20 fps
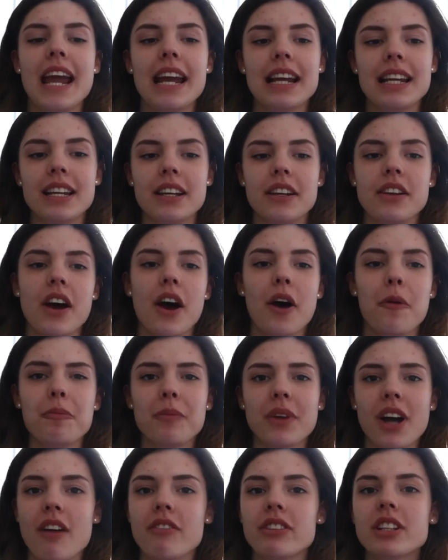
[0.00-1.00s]
Alien um,
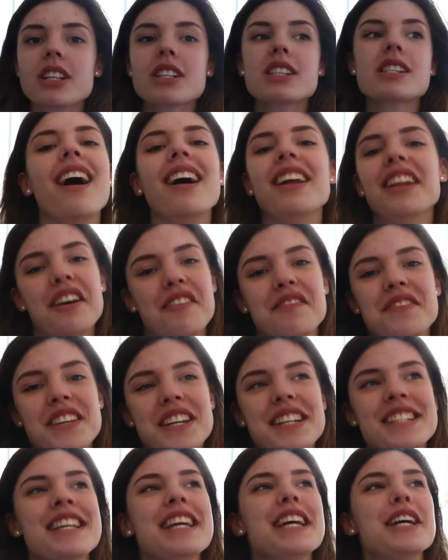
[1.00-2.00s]
Covenant. I loved
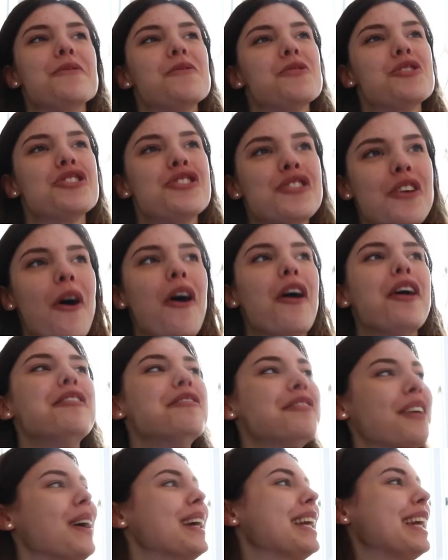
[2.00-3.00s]
this. It was so
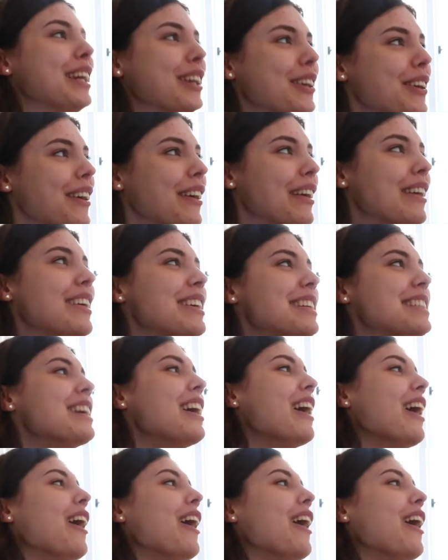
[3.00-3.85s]
fucking good.